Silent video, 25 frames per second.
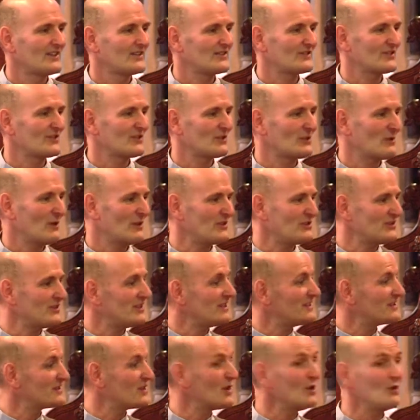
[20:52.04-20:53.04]
So the question
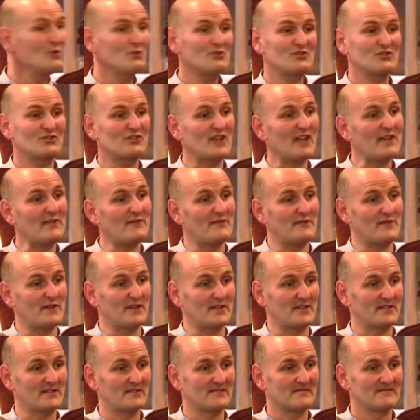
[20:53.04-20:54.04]
is who's
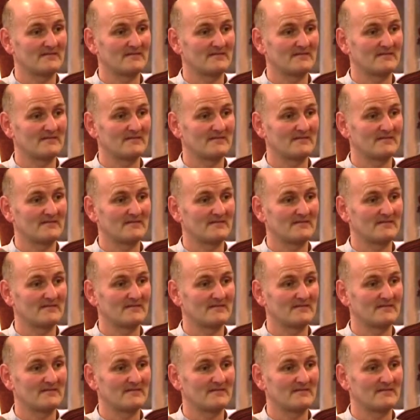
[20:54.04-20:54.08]
safer?